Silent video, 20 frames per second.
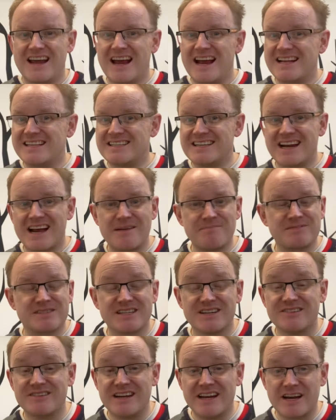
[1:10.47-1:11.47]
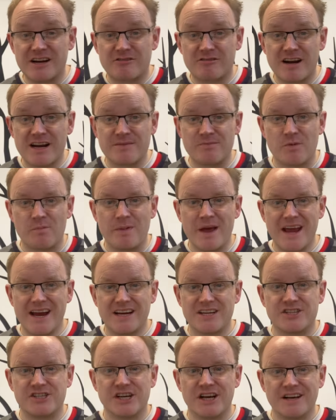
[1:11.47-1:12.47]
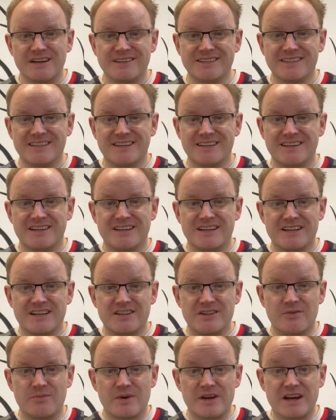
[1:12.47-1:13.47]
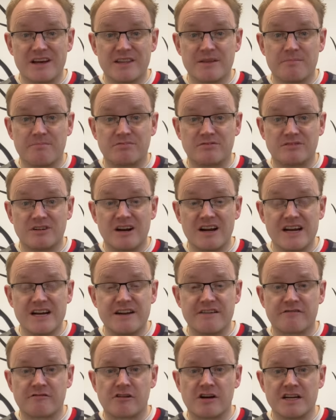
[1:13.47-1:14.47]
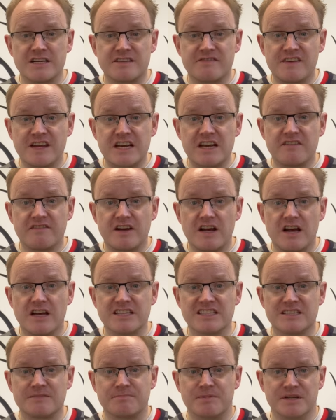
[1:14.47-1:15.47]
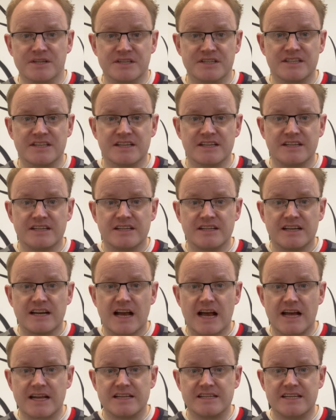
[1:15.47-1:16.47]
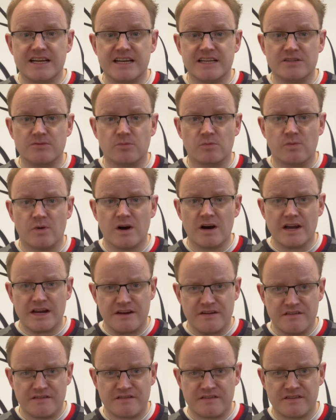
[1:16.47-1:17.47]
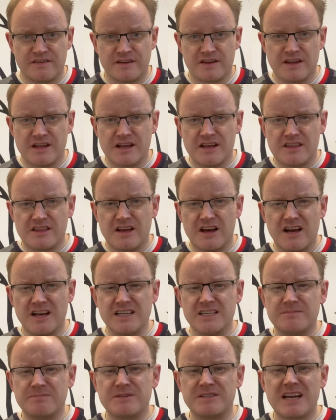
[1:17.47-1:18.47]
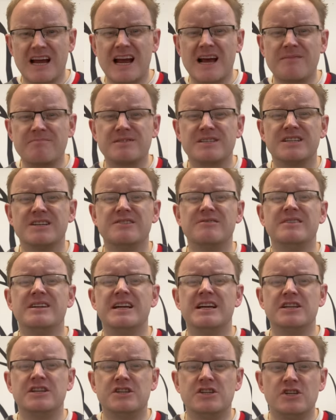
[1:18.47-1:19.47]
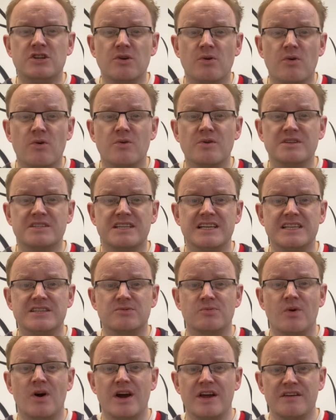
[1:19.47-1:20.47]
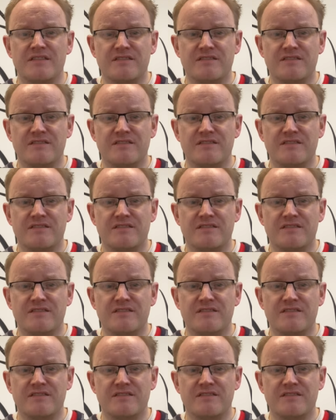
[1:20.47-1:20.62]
It's an absolutely incredible picture that we are the bride of Christ. Think of a husband and his wife. The husband absolutely adores his wife.